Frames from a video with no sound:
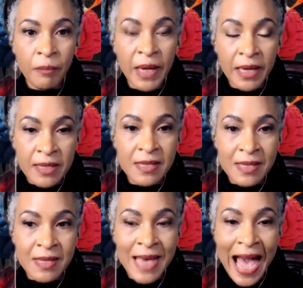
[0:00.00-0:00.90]

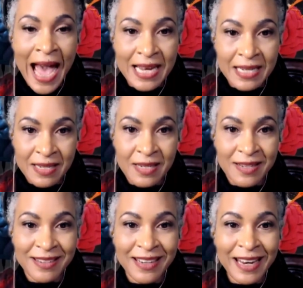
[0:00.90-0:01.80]
because that
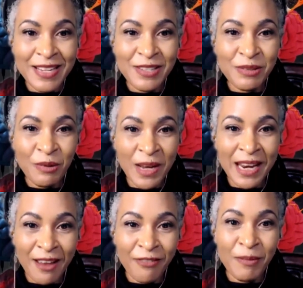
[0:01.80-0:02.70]
is
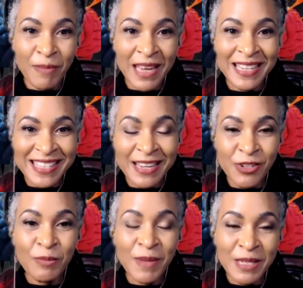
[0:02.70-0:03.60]
what everybody
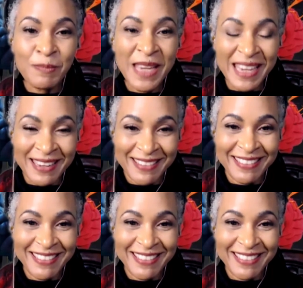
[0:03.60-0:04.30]
says you must be.